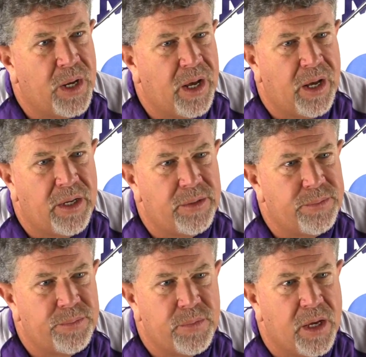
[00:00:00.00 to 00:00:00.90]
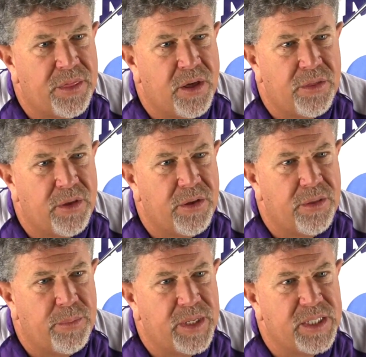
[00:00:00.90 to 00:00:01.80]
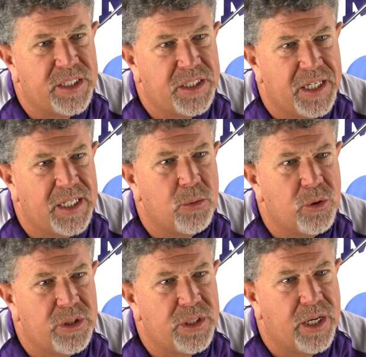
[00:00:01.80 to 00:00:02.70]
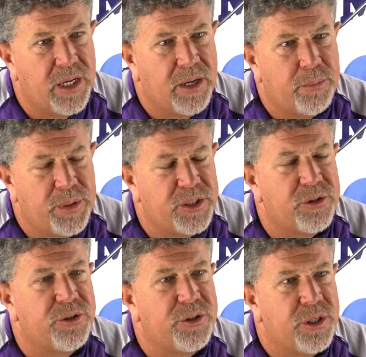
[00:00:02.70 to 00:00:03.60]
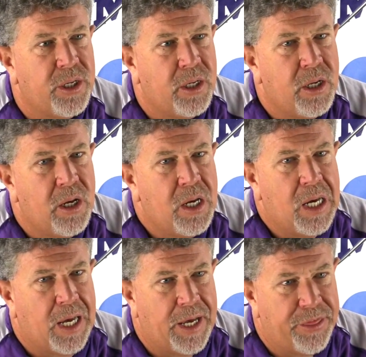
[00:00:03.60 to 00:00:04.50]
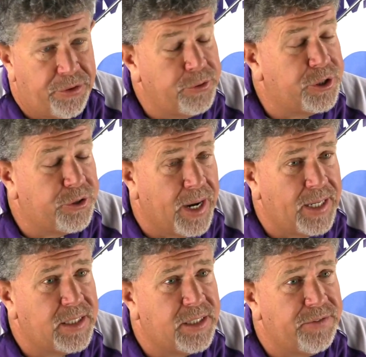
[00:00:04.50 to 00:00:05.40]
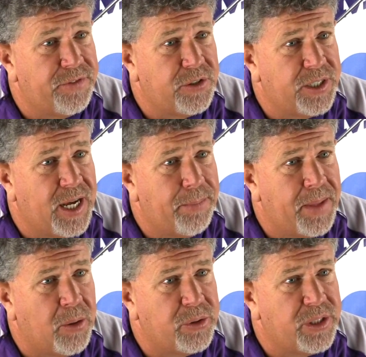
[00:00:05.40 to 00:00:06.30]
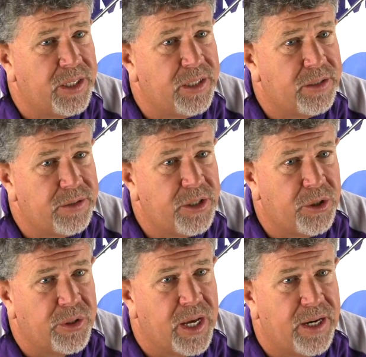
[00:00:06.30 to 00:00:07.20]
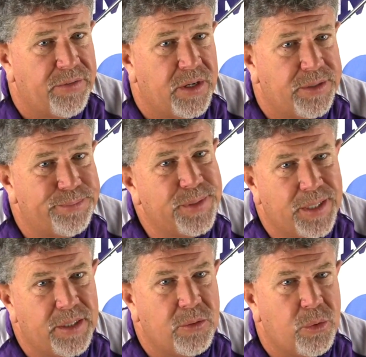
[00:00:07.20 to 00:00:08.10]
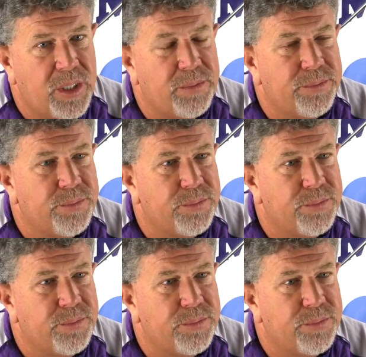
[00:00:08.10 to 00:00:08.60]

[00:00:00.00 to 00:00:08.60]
I thought the biggest thing was our pitchers threw strikes and filled it up, and that was kind of a weak